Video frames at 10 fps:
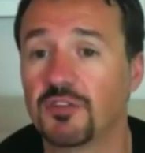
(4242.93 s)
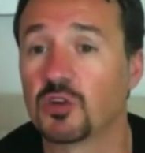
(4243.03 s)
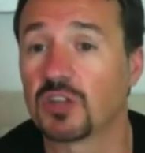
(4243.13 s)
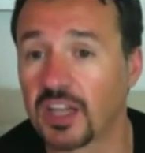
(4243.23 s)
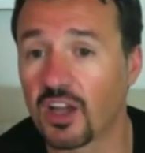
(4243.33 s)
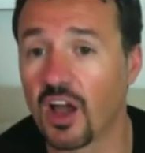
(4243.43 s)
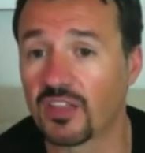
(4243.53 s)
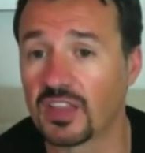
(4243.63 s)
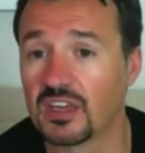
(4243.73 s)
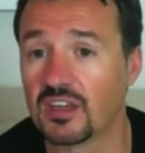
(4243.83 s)
click
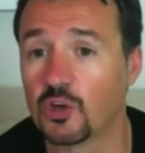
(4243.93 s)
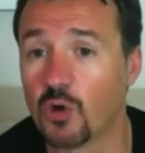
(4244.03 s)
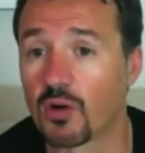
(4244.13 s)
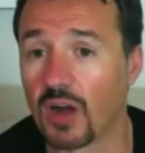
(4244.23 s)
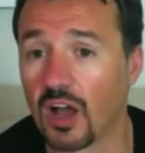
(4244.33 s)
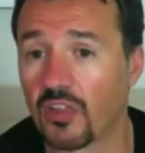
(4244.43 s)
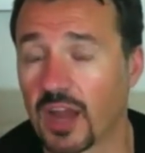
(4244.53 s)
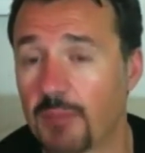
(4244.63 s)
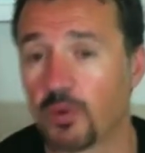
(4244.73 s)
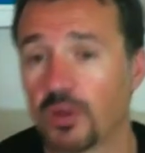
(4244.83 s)
on the URL that
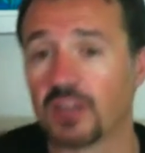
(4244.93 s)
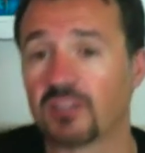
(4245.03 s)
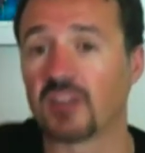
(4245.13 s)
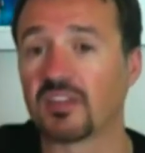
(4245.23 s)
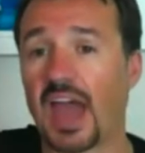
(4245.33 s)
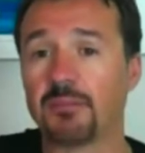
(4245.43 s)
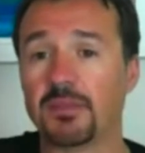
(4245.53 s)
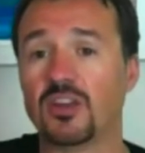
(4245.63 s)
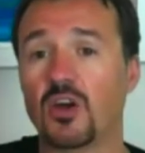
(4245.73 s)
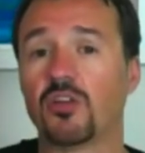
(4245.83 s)
I put, it says
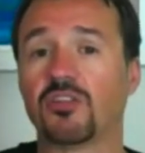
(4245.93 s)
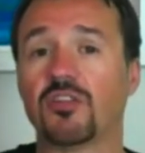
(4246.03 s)
admin notice.